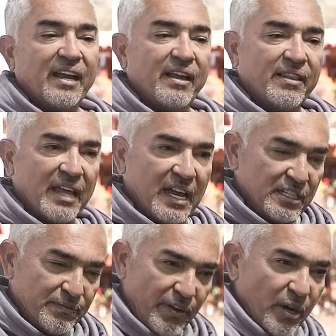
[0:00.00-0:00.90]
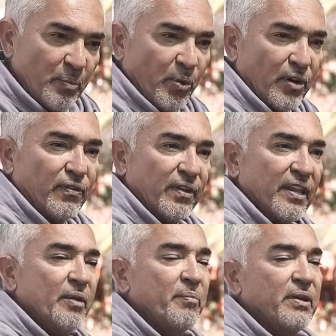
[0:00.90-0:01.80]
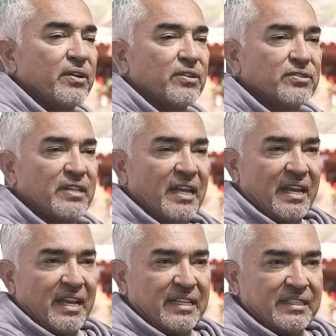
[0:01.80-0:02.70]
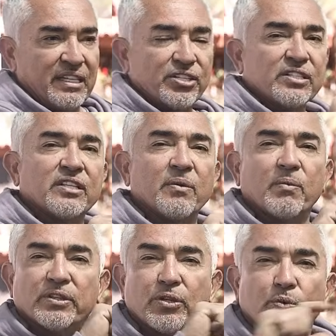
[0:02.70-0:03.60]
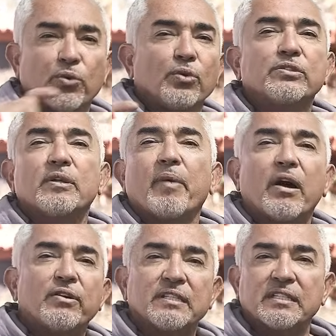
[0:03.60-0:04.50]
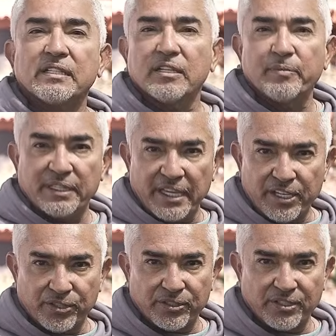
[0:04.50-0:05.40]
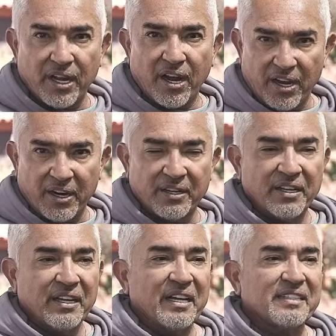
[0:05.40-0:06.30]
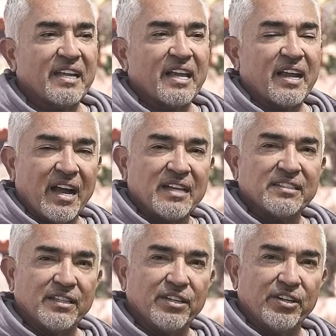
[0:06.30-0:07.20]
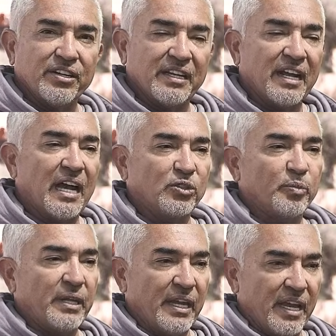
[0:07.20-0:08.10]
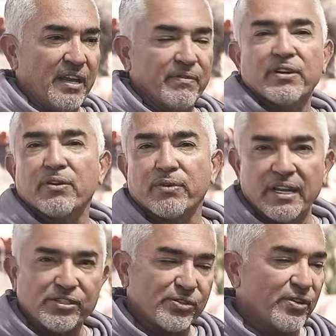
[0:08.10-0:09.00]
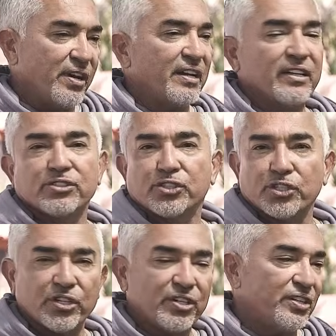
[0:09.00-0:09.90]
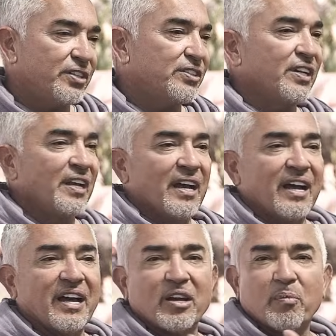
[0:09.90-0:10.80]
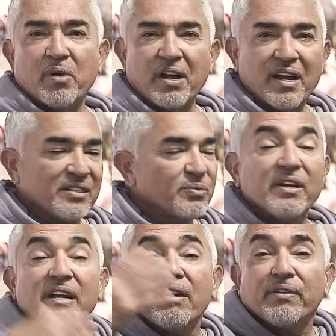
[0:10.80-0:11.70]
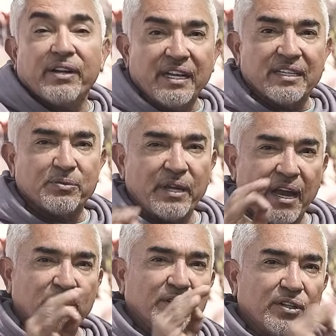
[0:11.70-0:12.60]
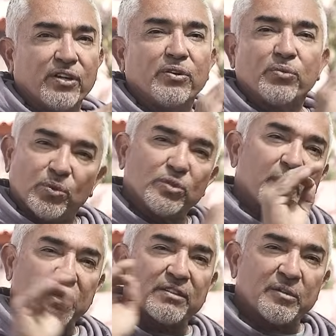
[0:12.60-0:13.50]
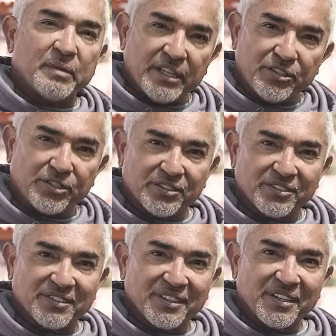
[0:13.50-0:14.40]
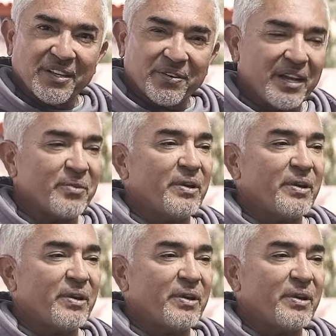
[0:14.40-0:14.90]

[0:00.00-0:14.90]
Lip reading: And that is very important for them because it teaches them what the rules, the boundaries, and the limitations are. It's like us learning how to behave in a restaurant, at church, at a bus, whatever it is. We have to learn rules, boundaries, limitations, right?